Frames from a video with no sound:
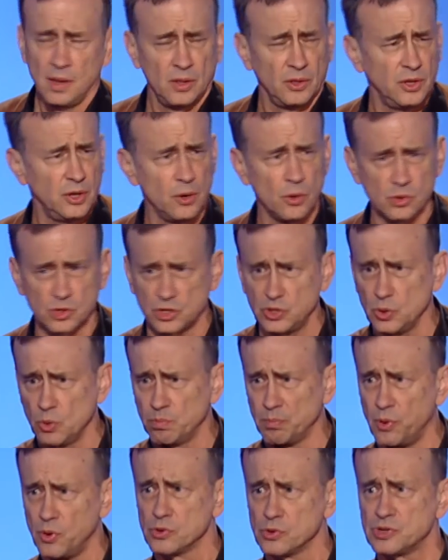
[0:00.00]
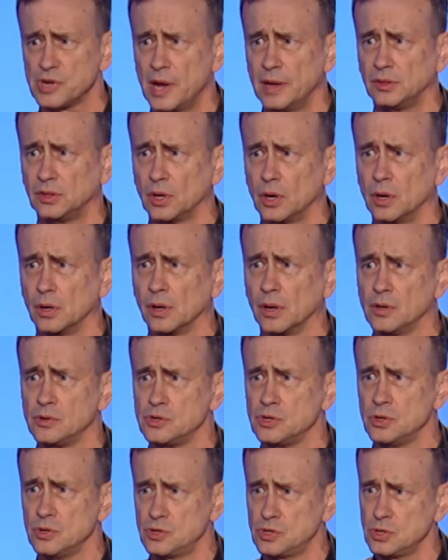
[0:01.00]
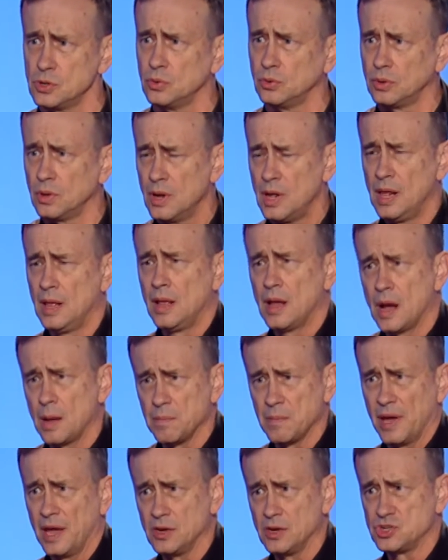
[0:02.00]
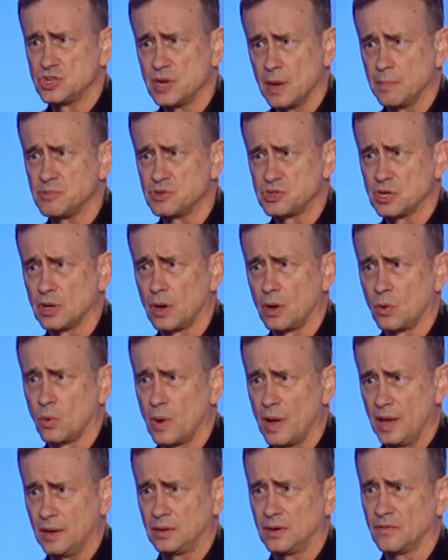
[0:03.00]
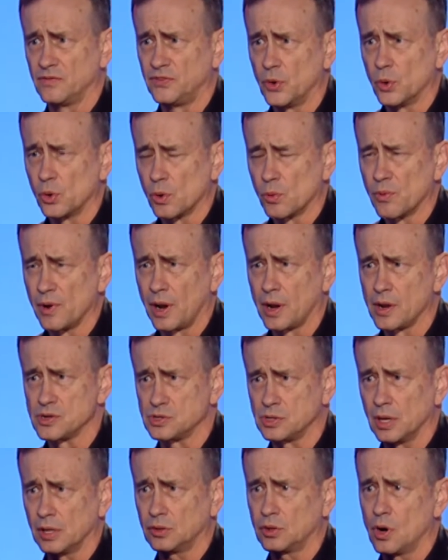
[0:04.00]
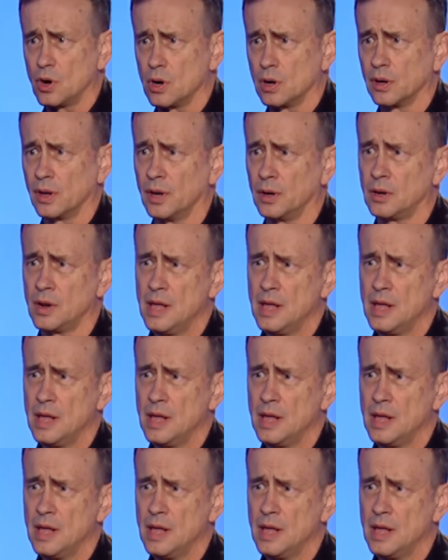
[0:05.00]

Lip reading: you don't shoot bullseye targets, you shoot a man-shaped silhouette, a photorealistic target.